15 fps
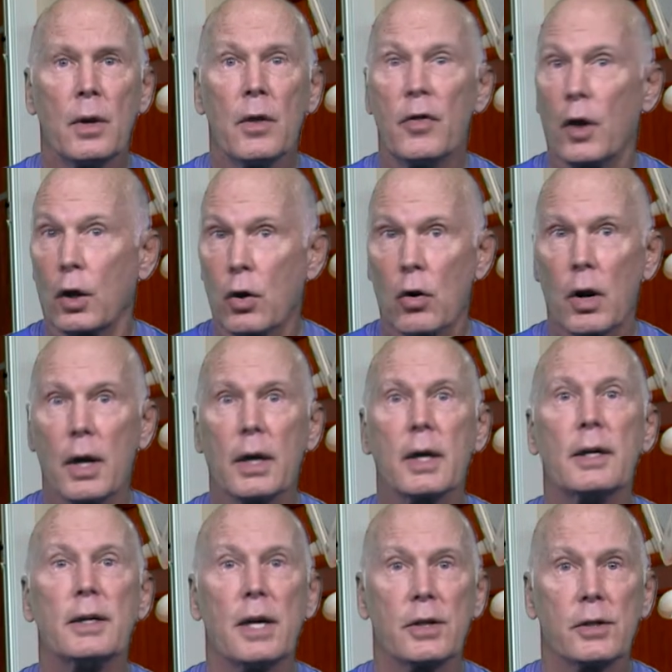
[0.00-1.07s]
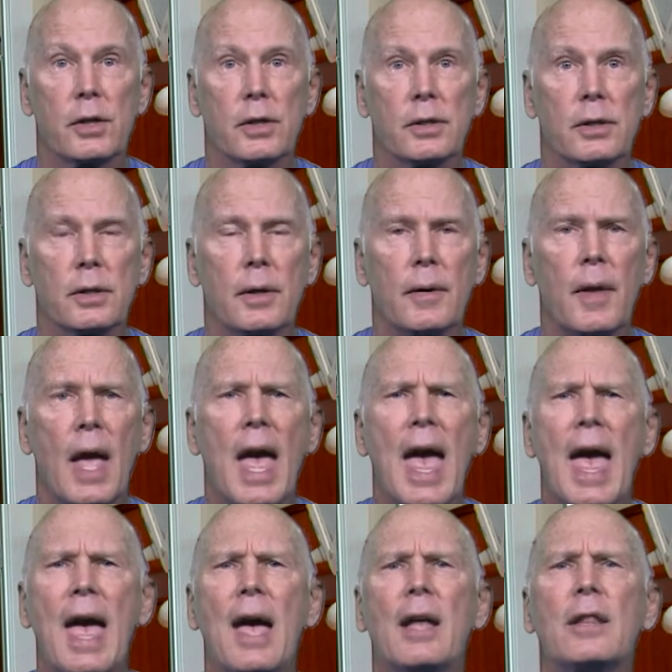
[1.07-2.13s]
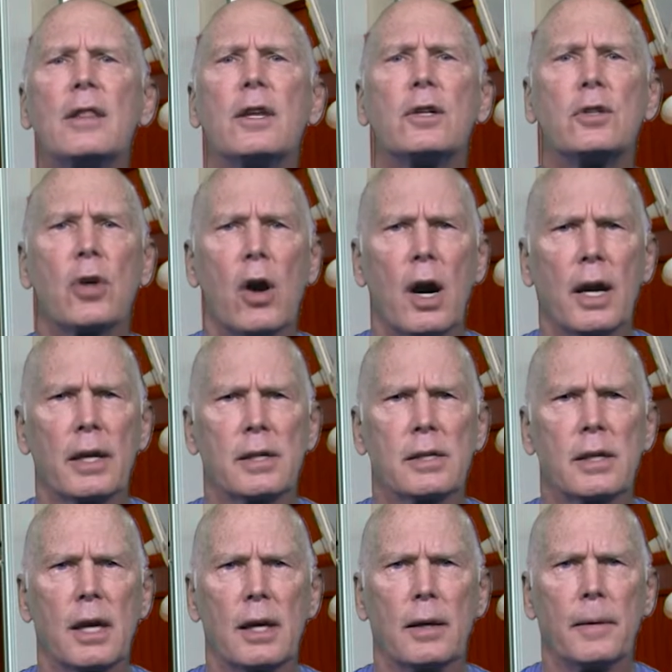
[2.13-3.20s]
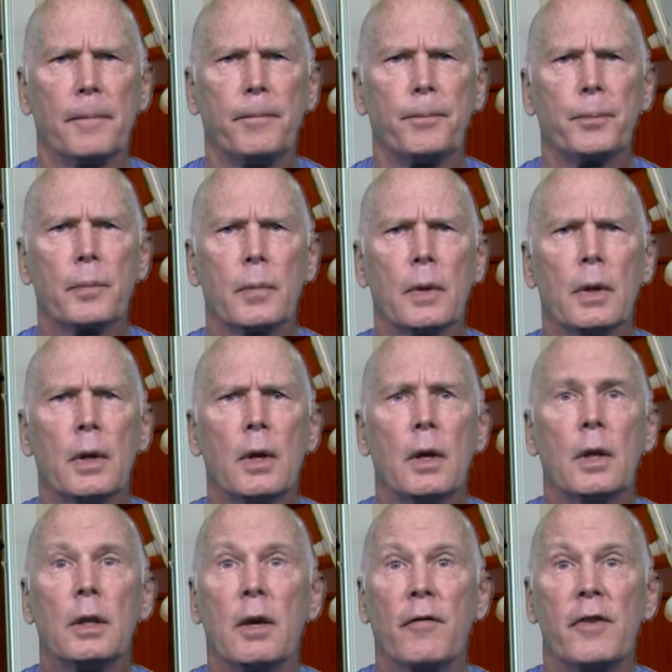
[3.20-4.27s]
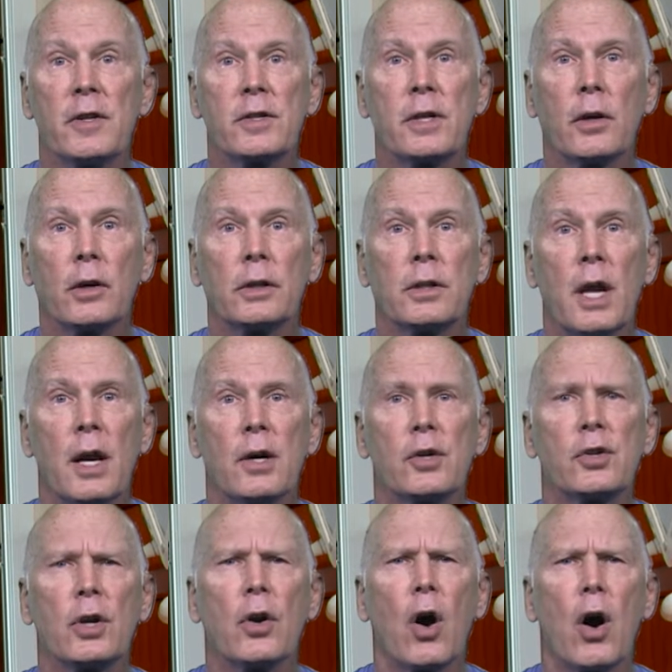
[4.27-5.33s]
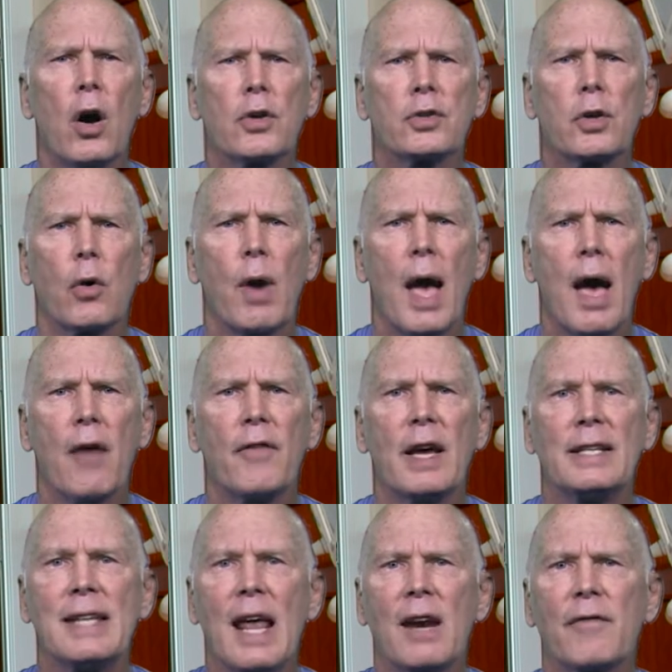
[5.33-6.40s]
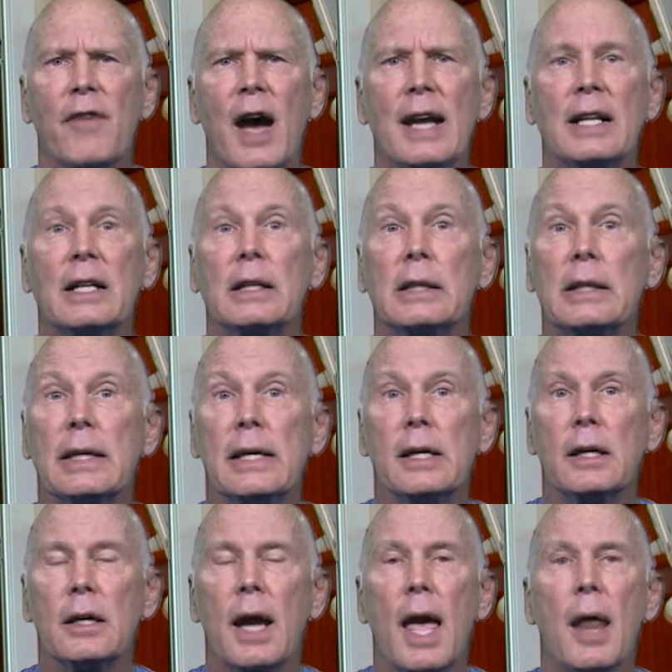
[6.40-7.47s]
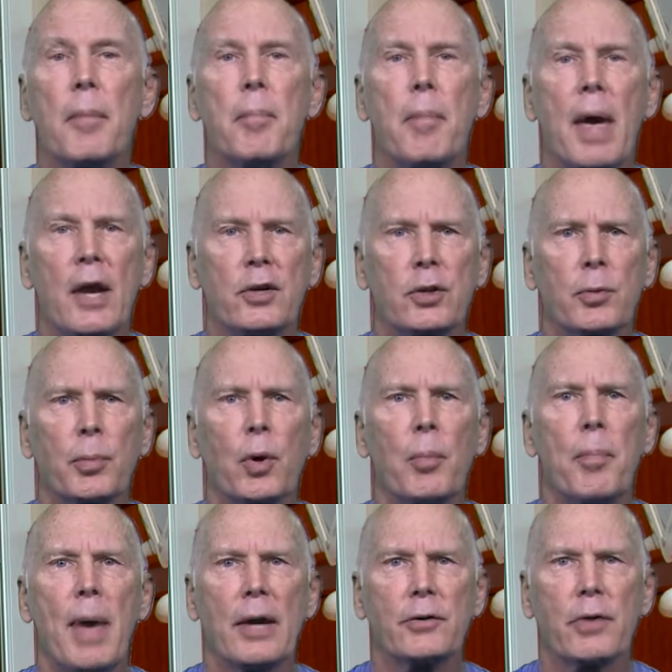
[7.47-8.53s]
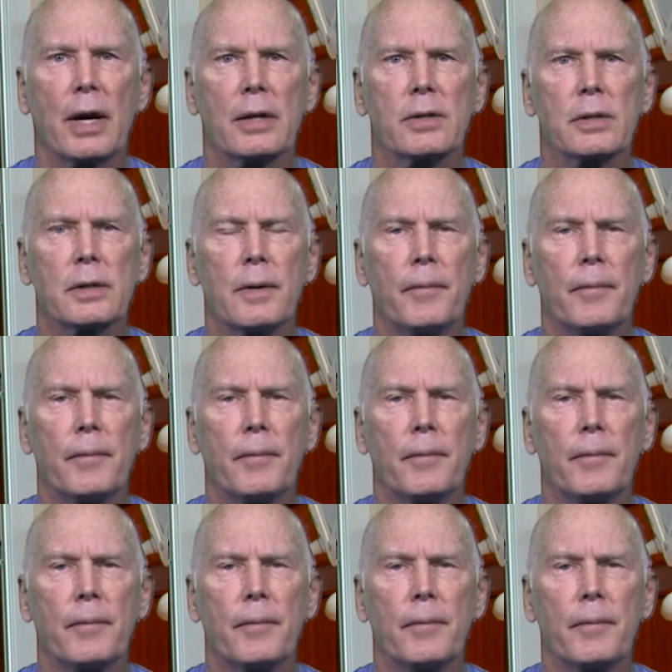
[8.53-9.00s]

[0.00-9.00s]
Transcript: the current conditions, and the target state. The facilitator should also have identified clear and measurable metrics.